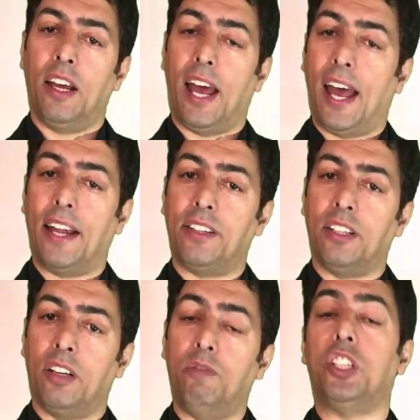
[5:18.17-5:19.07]
and
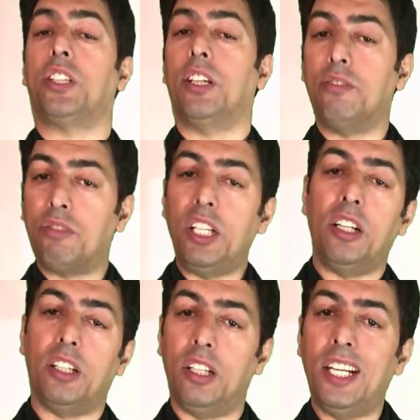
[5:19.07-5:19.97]
which can
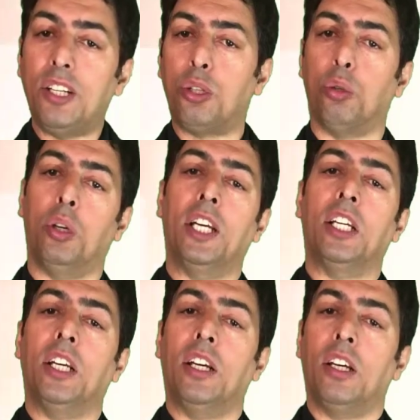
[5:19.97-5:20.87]
lead to
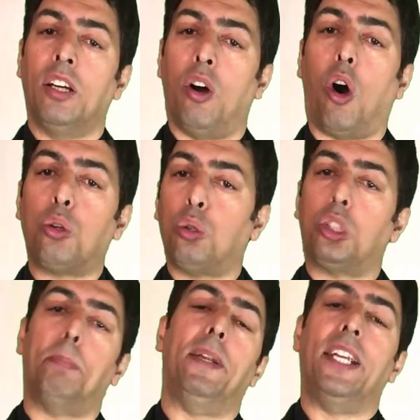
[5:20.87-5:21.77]

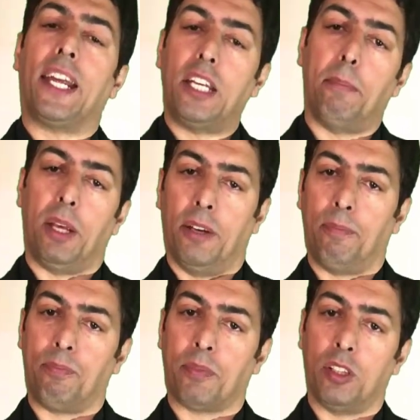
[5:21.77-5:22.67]
autosplenectomy.
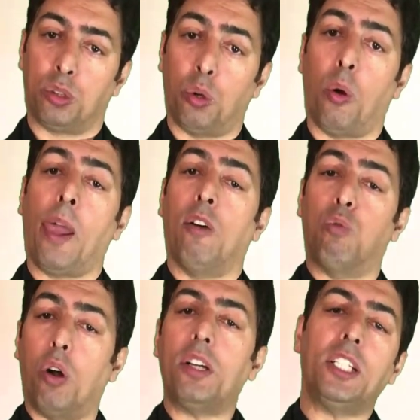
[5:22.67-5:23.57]
So
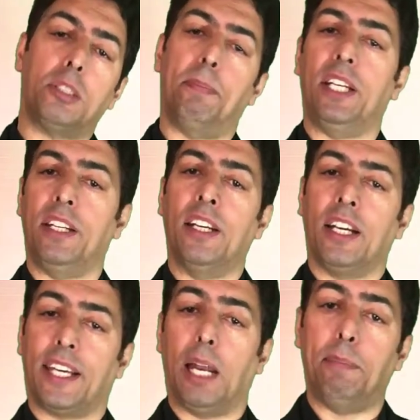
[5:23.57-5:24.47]
wandering spleen
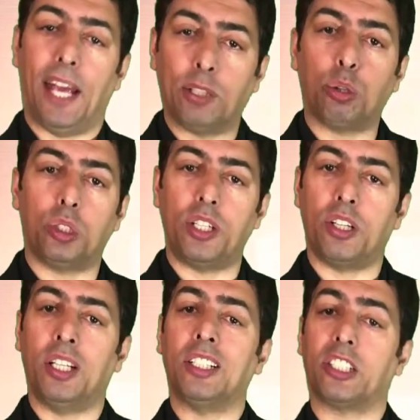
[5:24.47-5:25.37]
can be
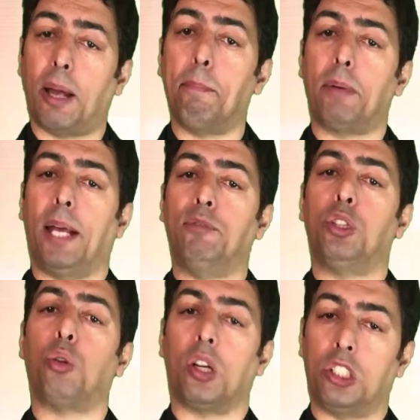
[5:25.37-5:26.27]
associated sometimes
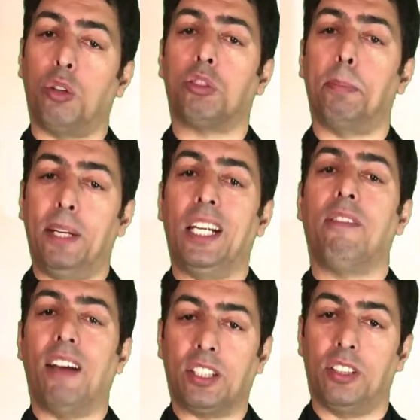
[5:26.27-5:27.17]
with torsion of splenic
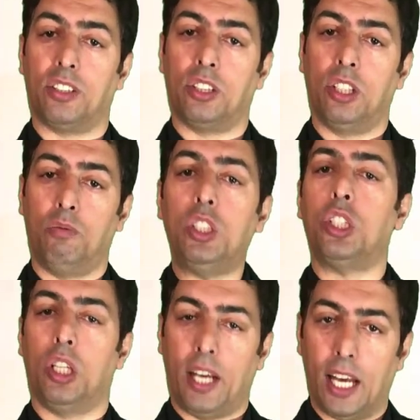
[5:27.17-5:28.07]
vessels,
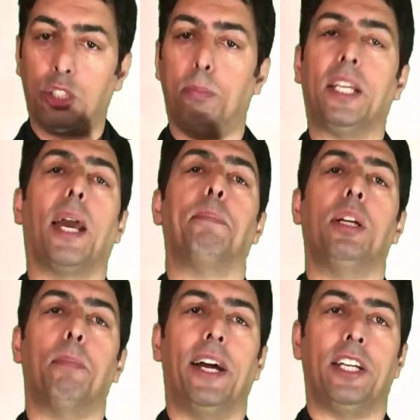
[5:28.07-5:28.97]
which has to be kept
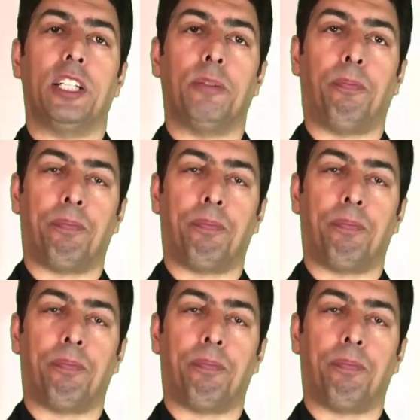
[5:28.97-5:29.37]
in mind.